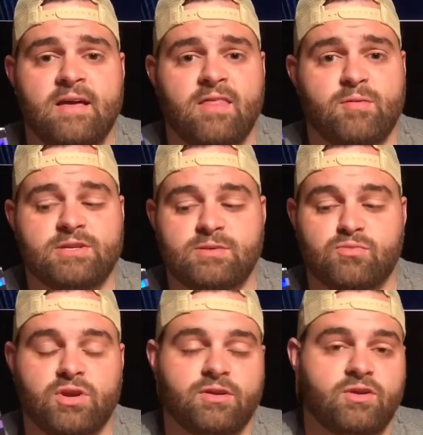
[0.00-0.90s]
There have been
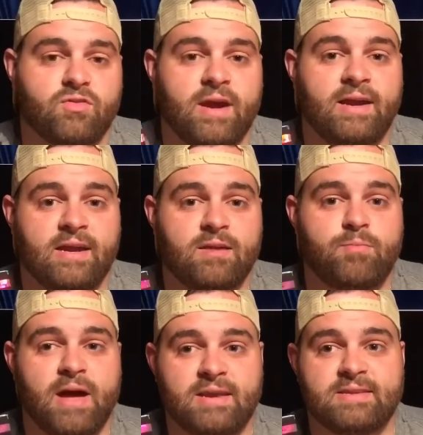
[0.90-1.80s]
some really great
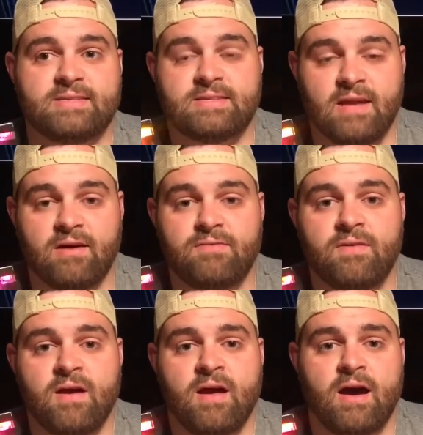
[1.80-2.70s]
independent stuff
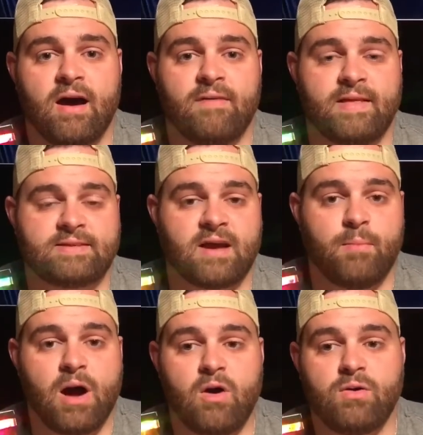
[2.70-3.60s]
that's
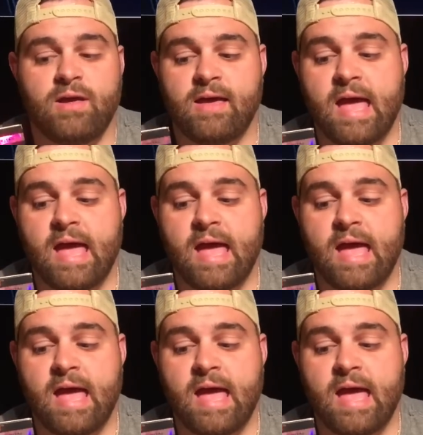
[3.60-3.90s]
come out,